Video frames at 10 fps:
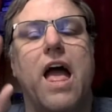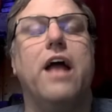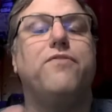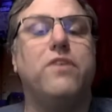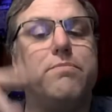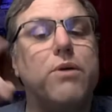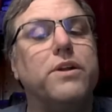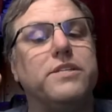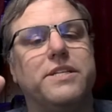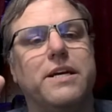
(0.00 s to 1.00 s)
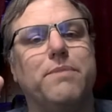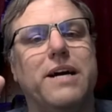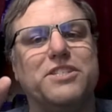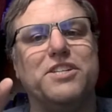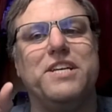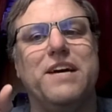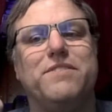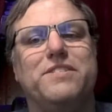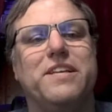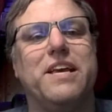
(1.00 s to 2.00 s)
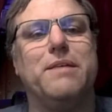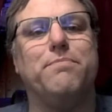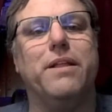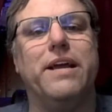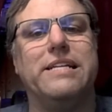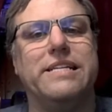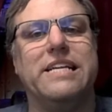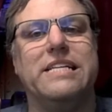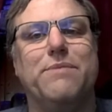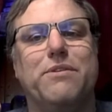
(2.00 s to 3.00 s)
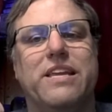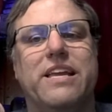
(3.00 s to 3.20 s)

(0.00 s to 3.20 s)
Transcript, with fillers: And for the bonus tip, I just have to say that playing D&D with